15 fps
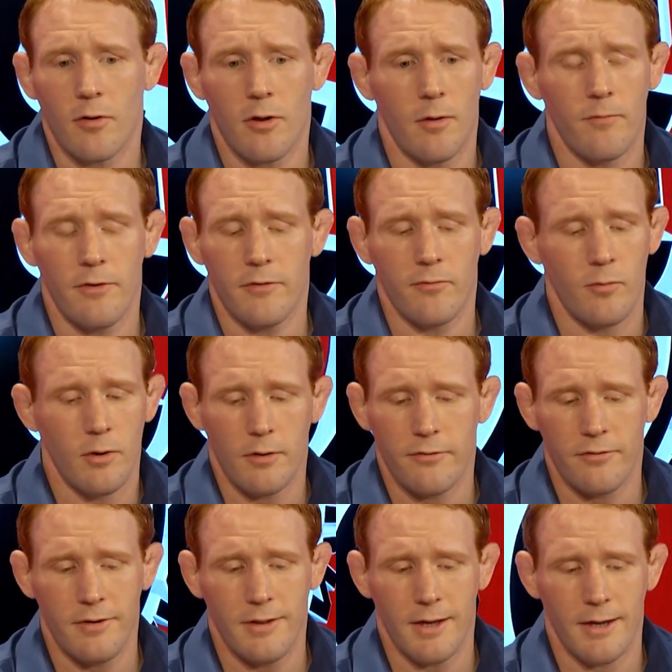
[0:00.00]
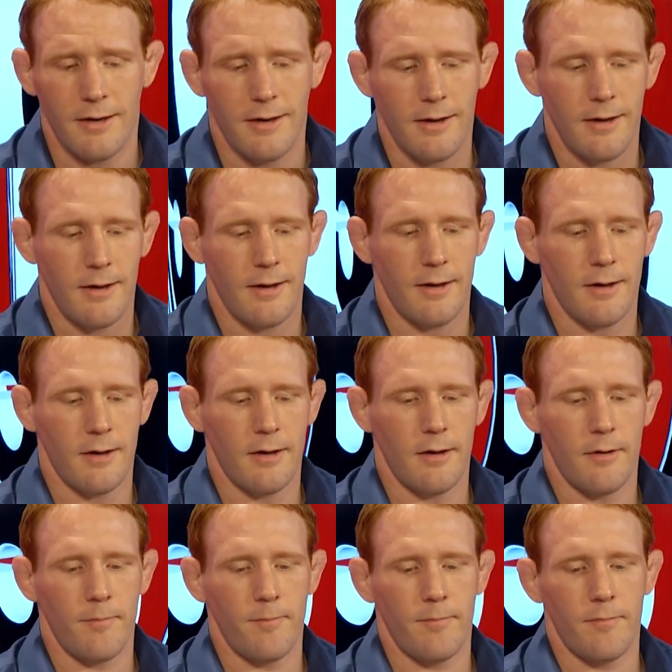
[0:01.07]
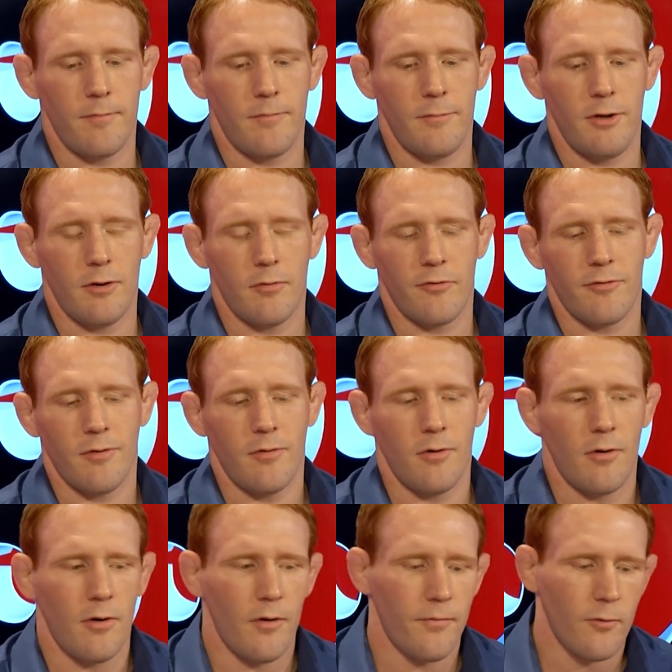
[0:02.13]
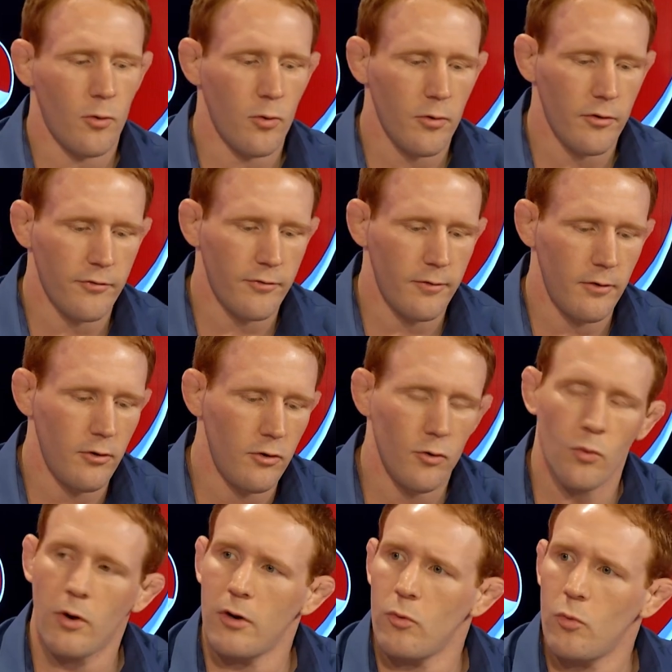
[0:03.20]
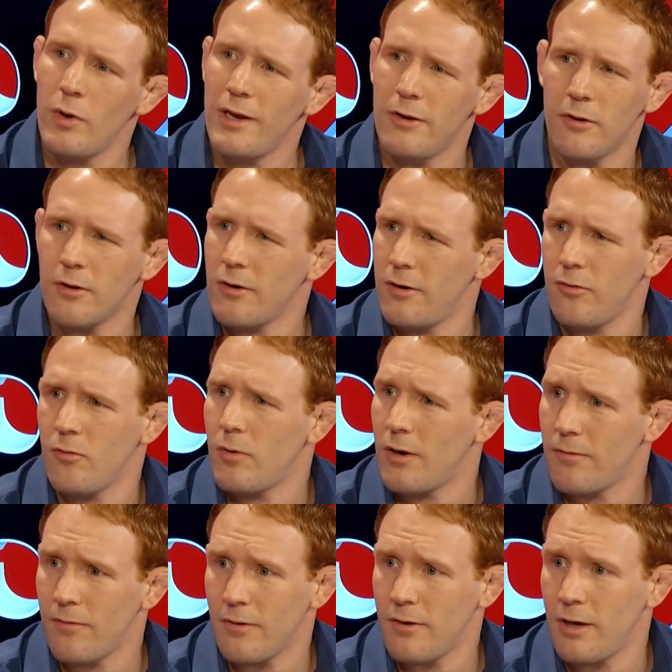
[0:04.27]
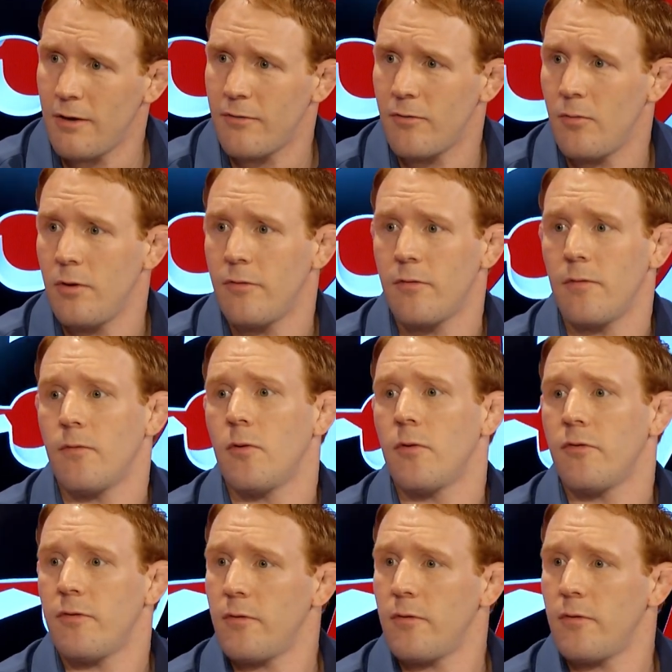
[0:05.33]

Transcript: all obvious. We all see that. Um, you know, so of course you, you want to win. You're going to do whatever it takes to win. So of course